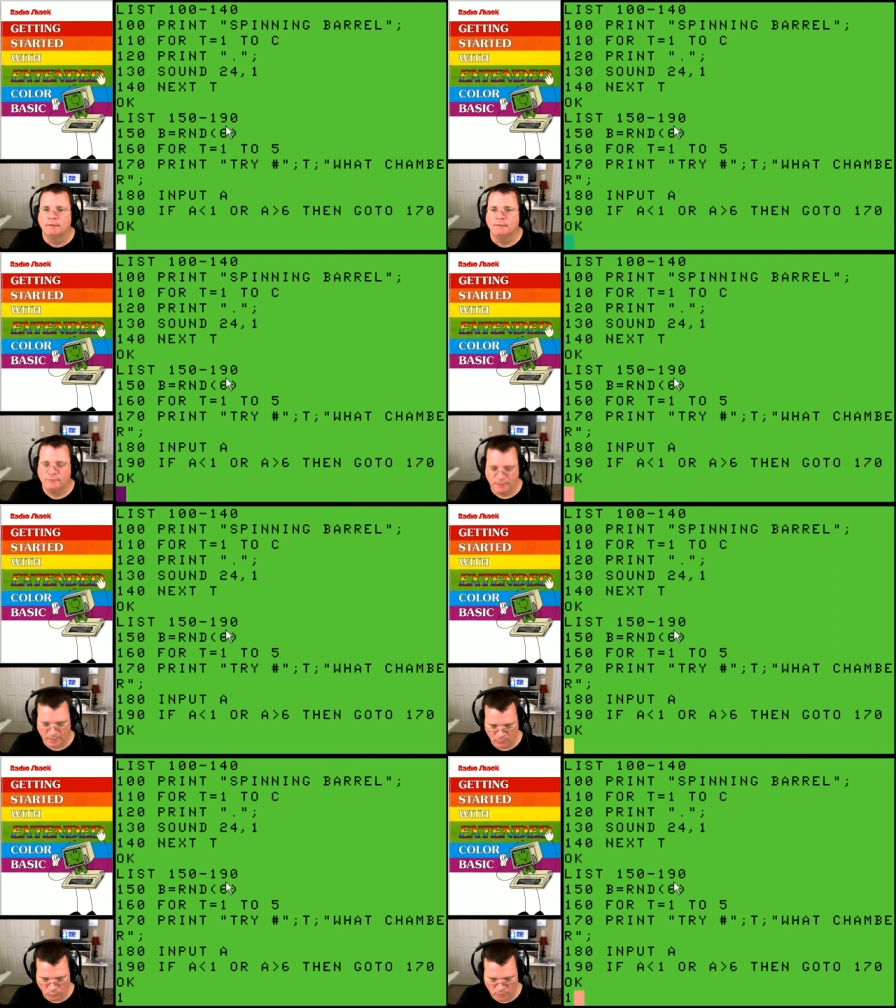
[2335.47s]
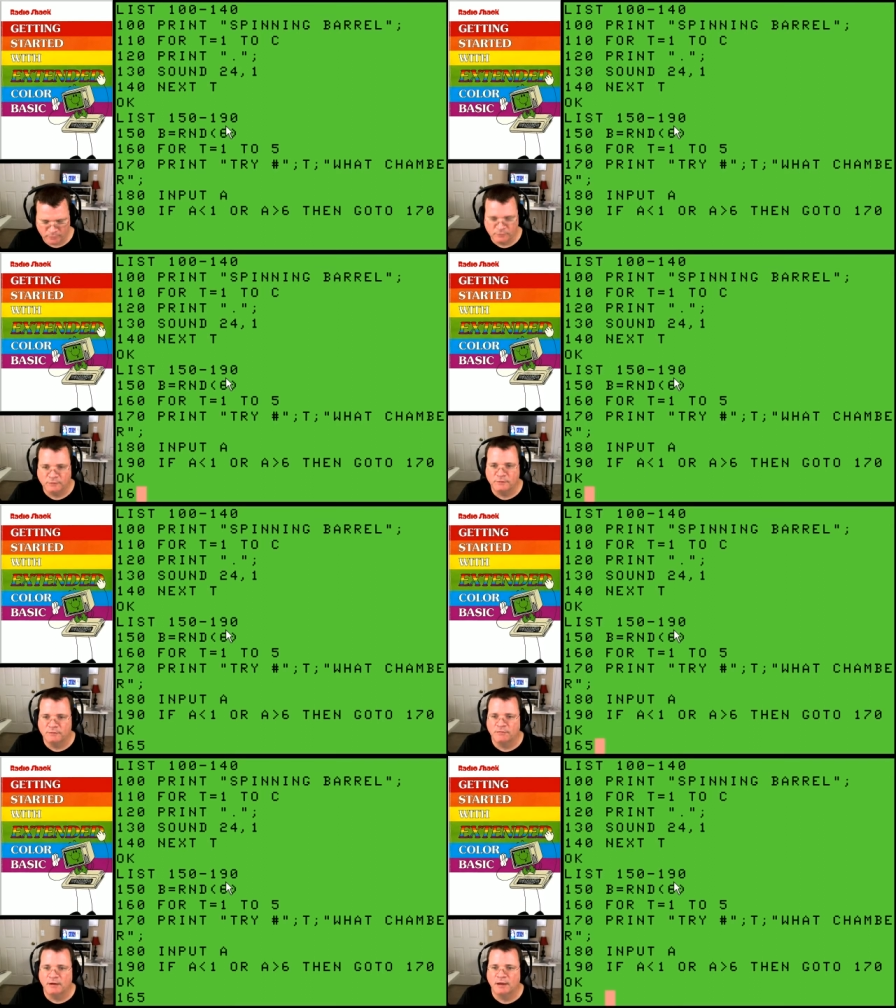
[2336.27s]
Let's add a
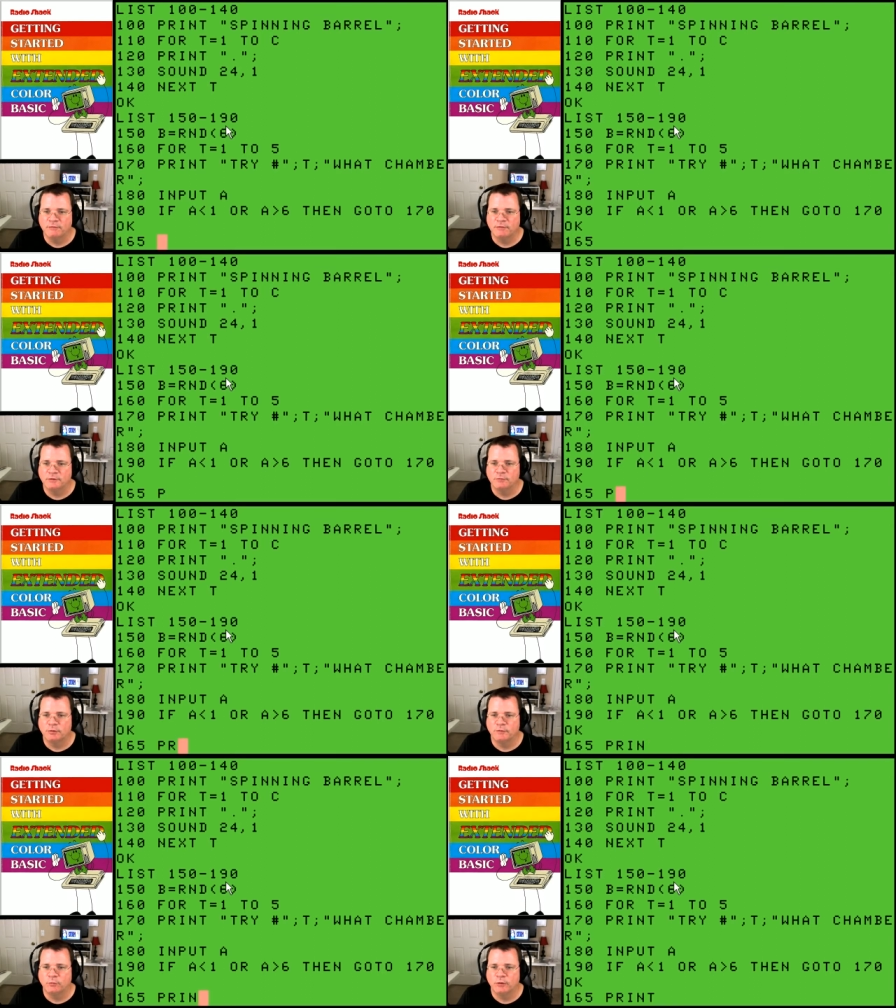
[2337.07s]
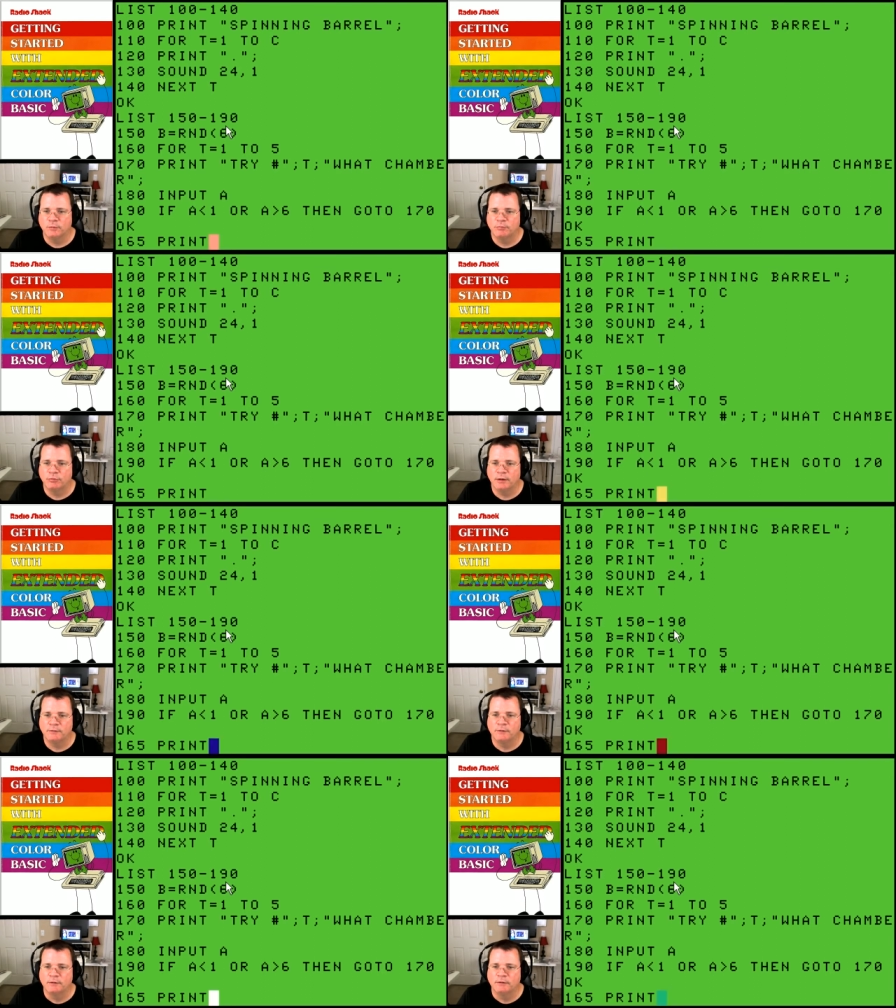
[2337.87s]
165 and just put the word
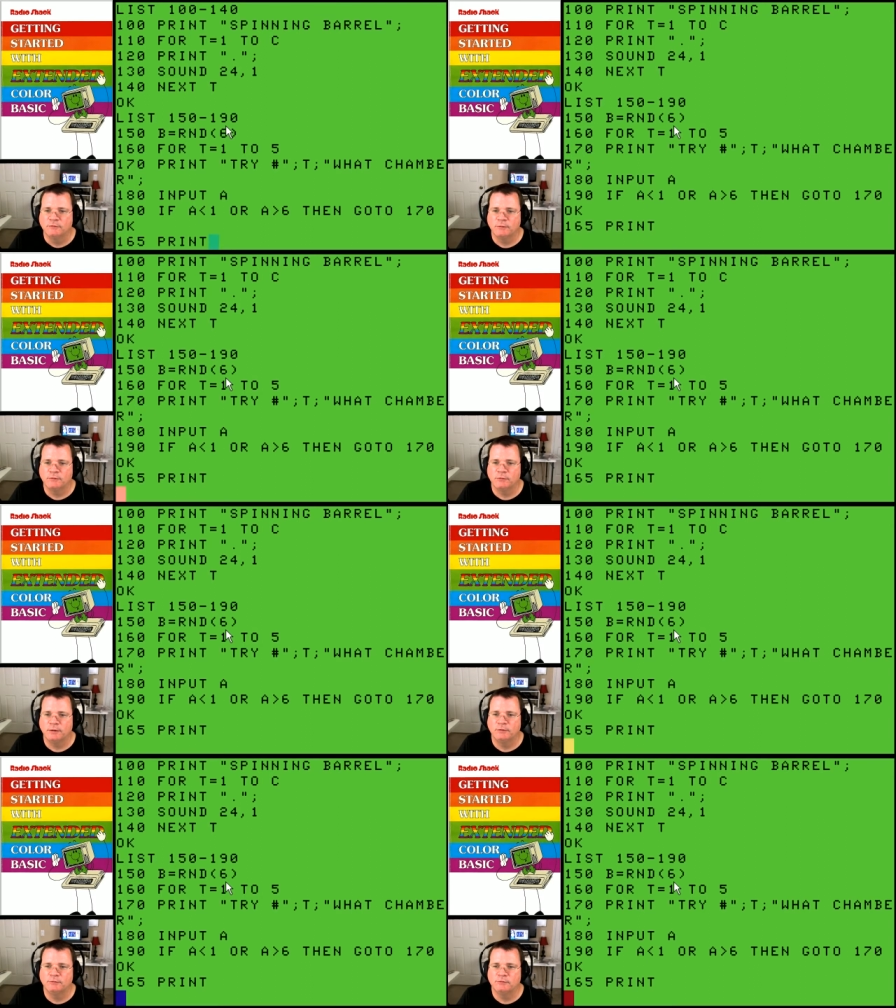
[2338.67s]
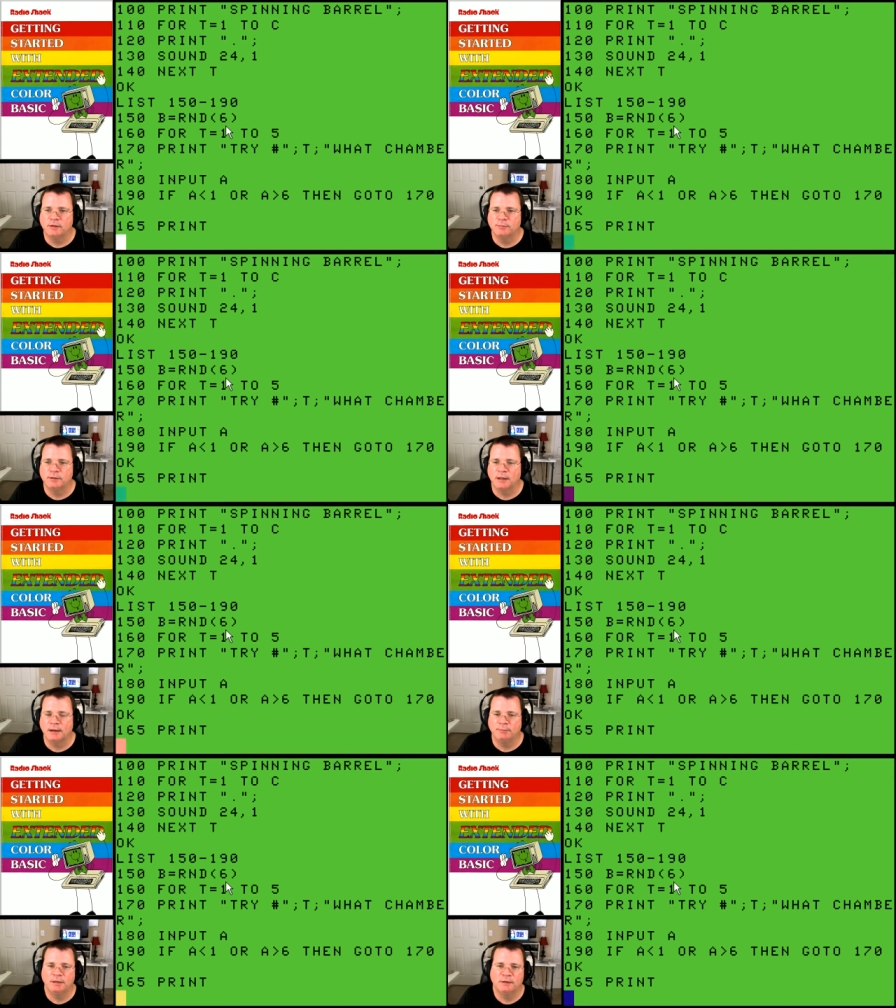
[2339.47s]
print so it's going to skip a
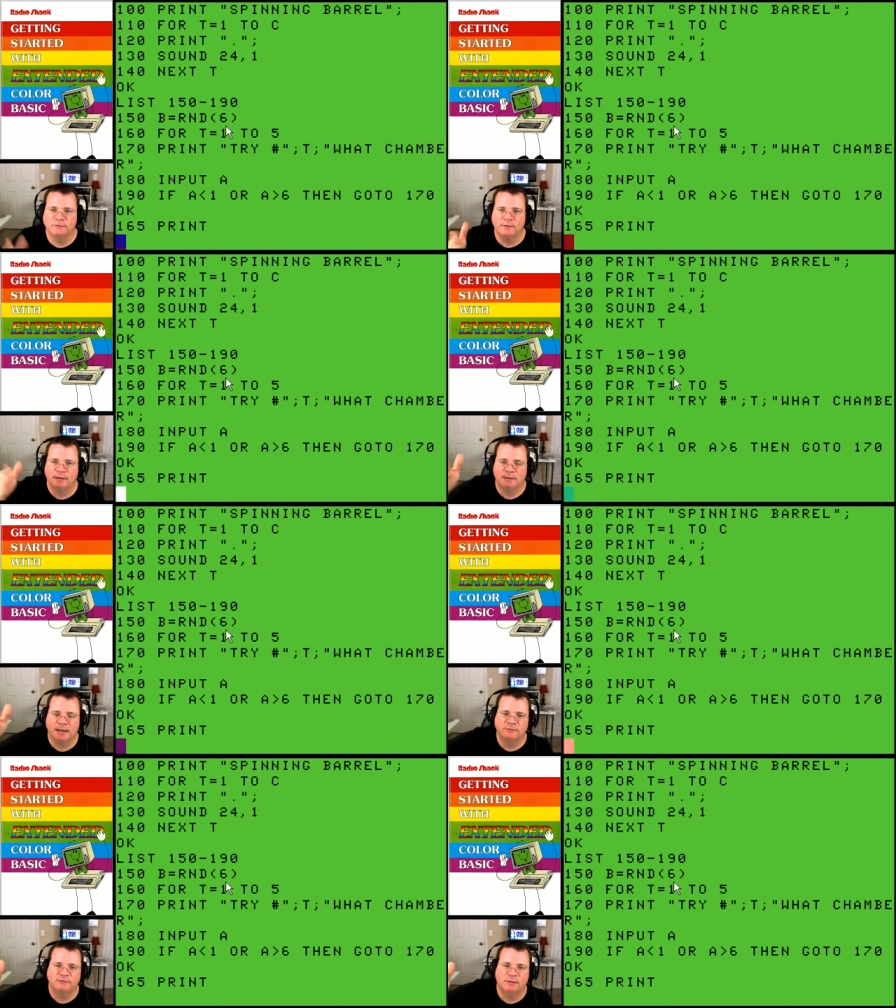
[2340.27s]
line. Because of that last